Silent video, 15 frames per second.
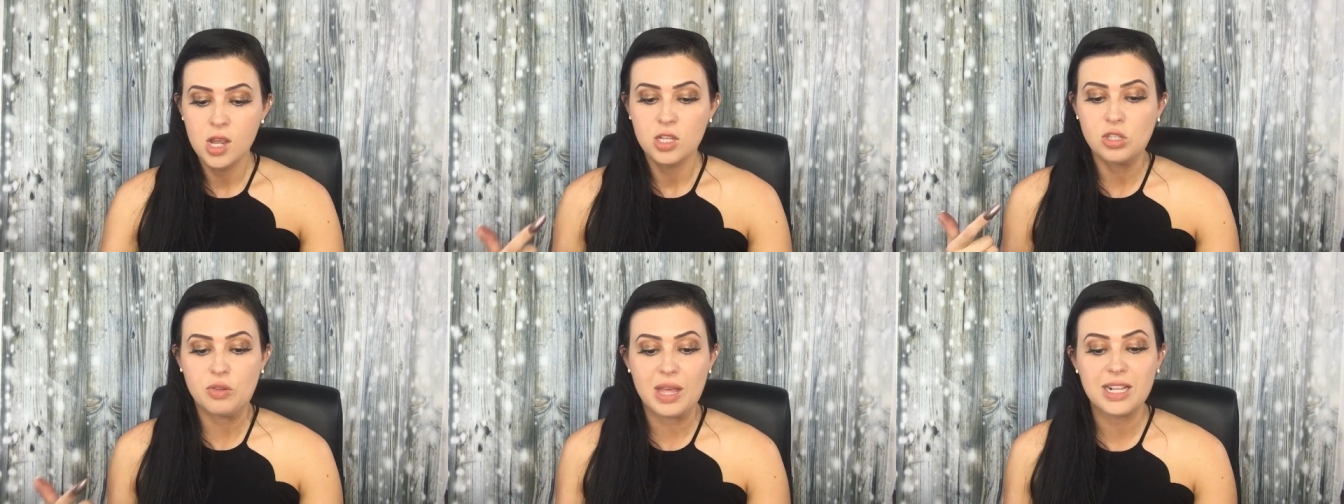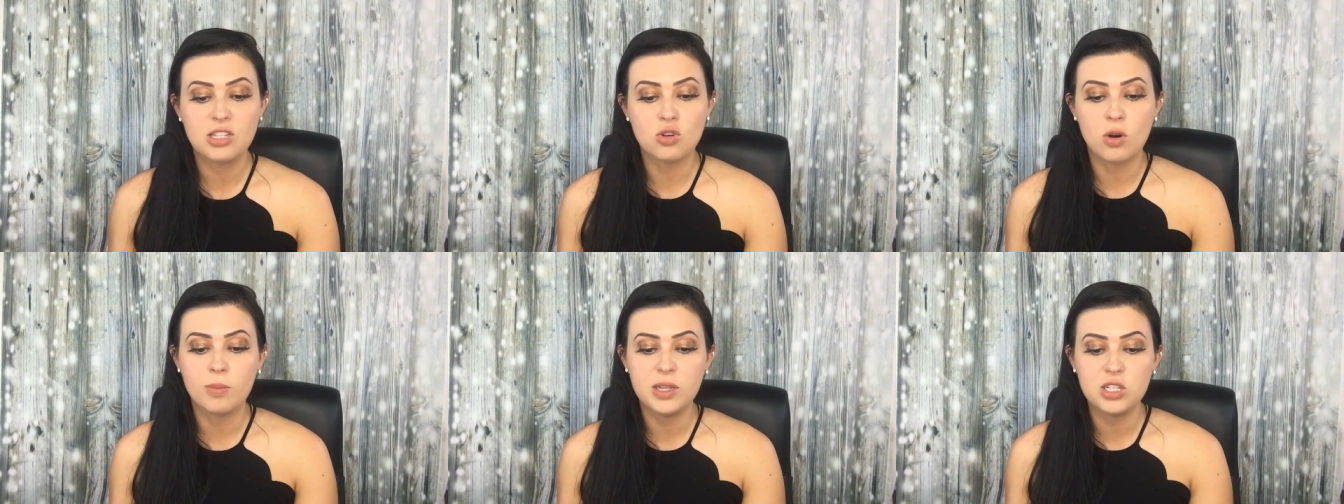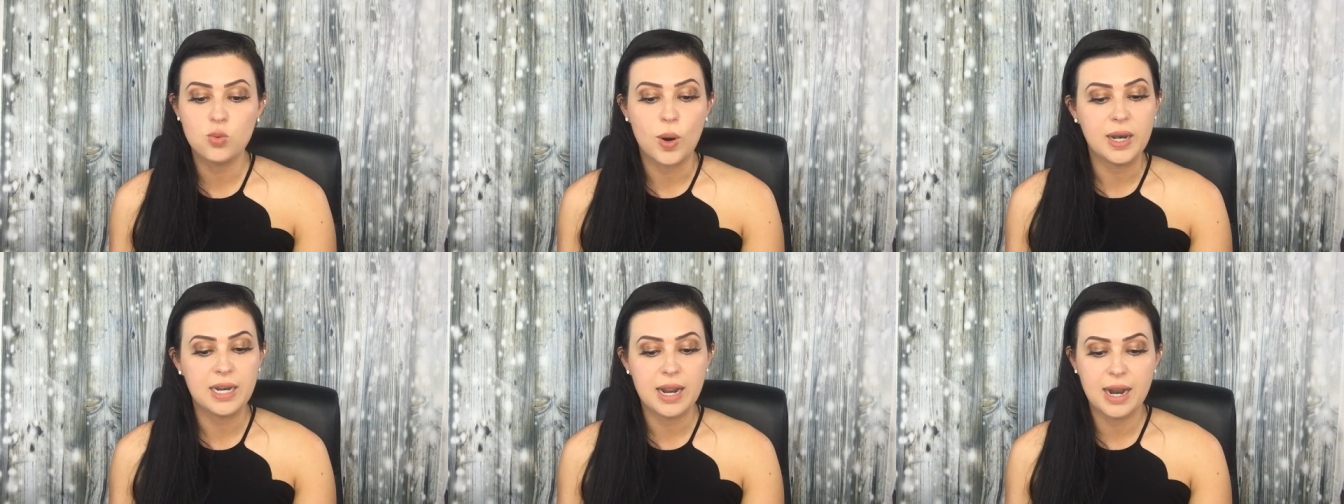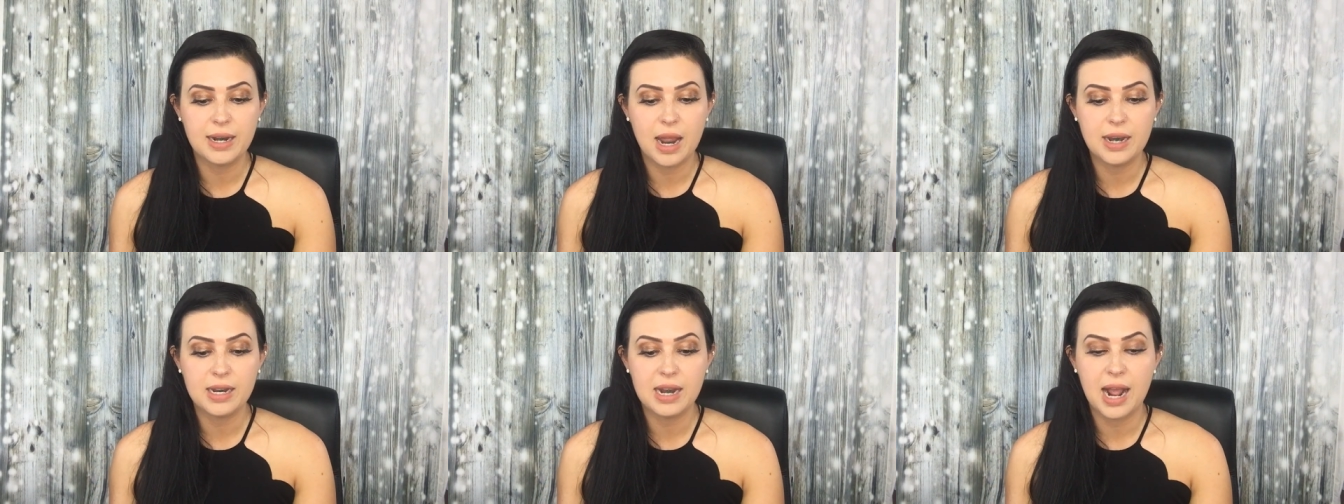So that's normally twenty-nine
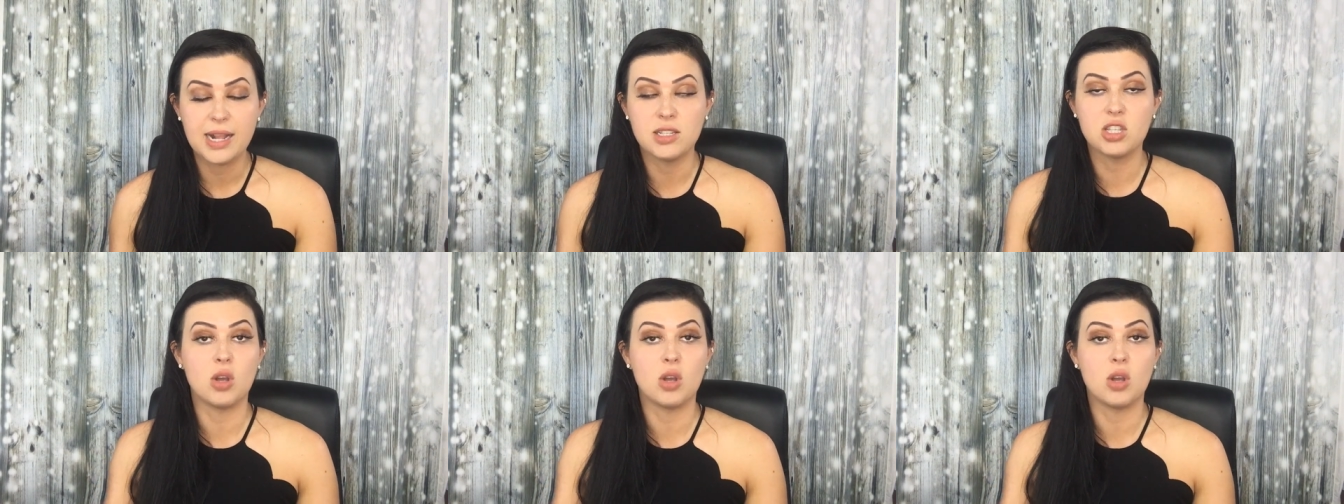ninety-nine.